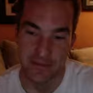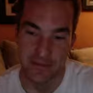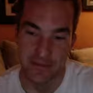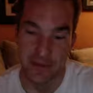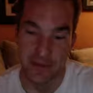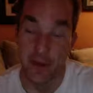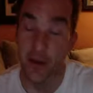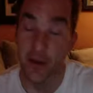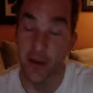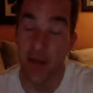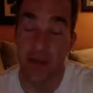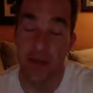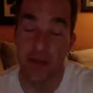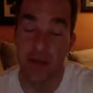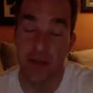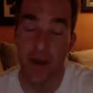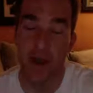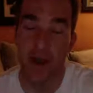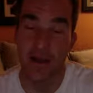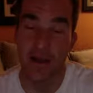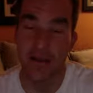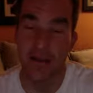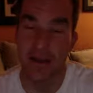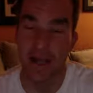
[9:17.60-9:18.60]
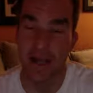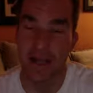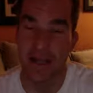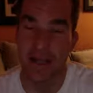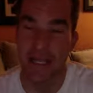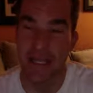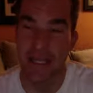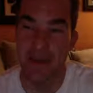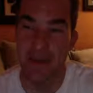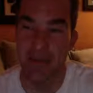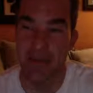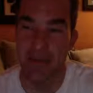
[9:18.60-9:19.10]
I think
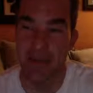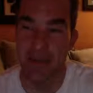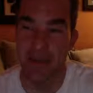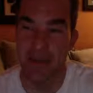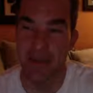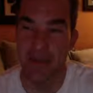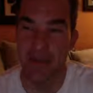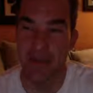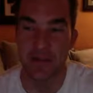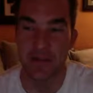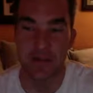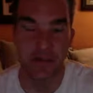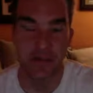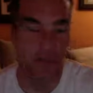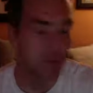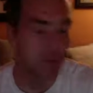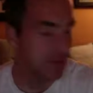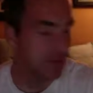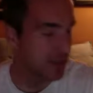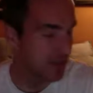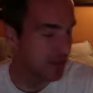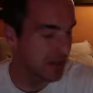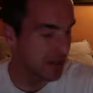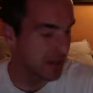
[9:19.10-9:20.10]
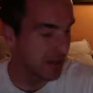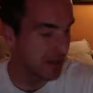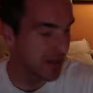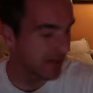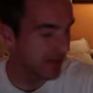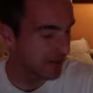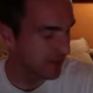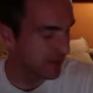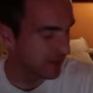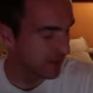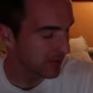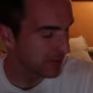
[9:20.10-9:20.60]
he was like unsure what to do
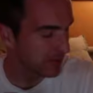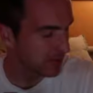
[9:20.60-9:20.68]
afterwards.